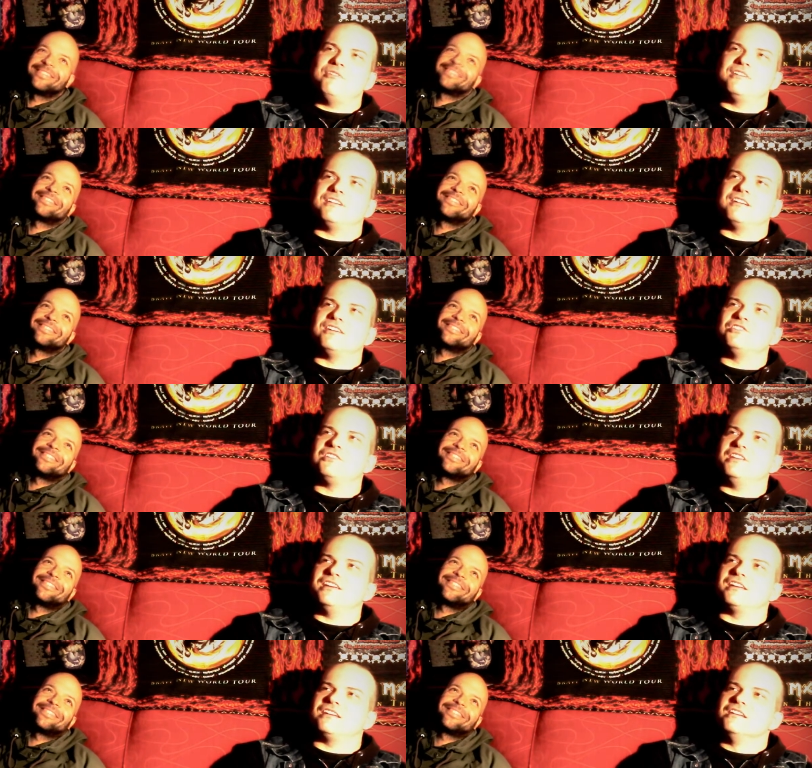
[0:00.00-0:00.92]
Speaker 1: one because
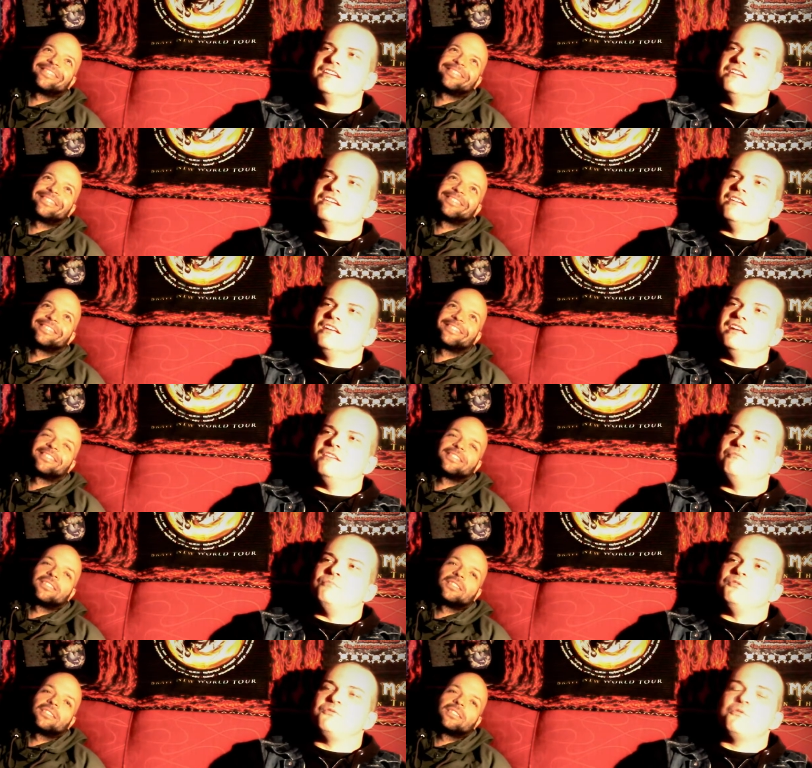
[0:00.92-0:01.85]
like
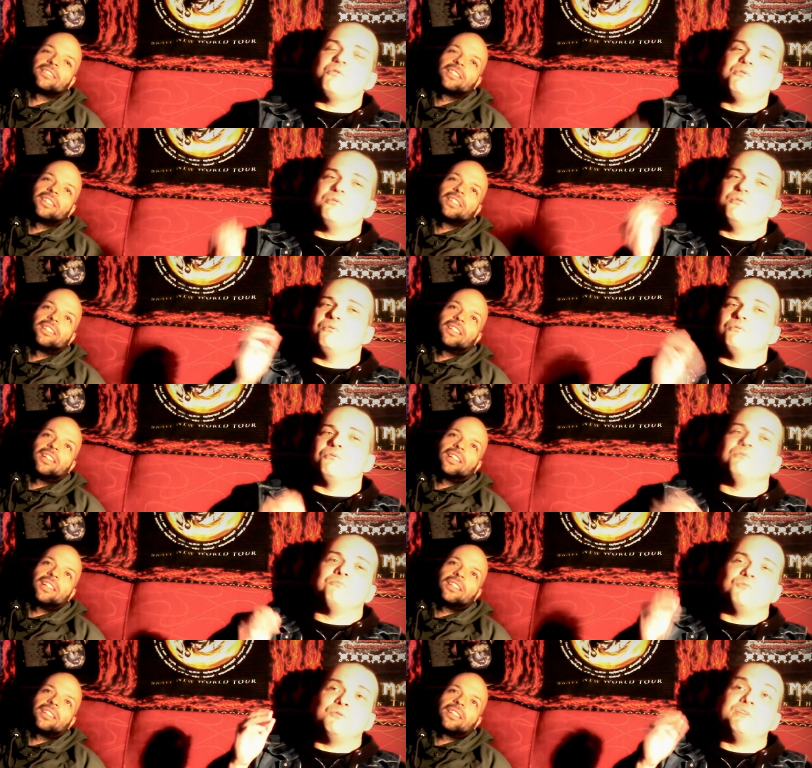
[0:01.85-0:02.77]
before
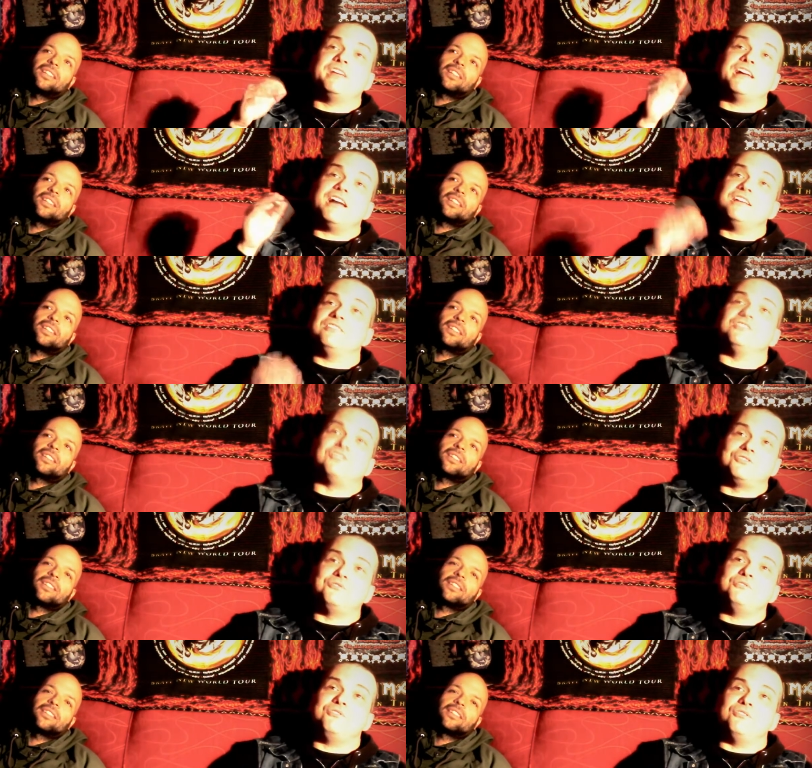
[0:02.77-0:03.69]
when, when we got into the
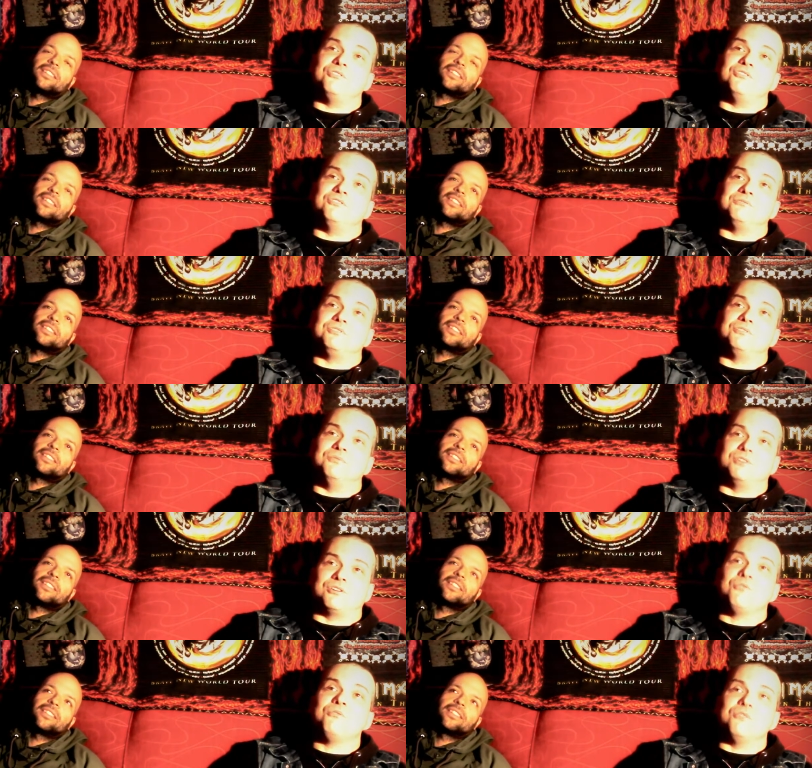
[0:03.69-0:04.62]
studio to, to
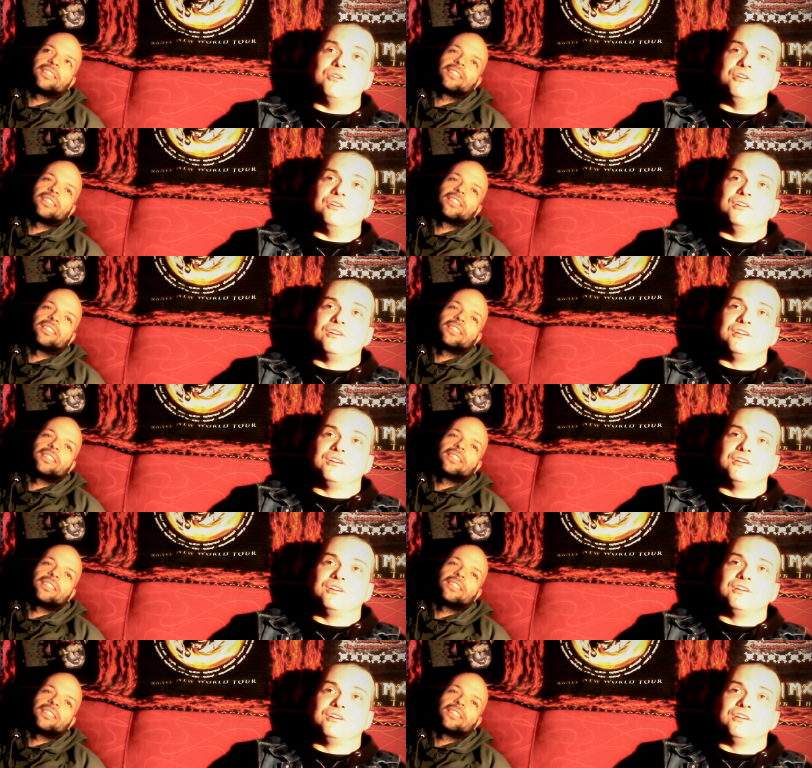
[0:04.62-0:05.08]
record,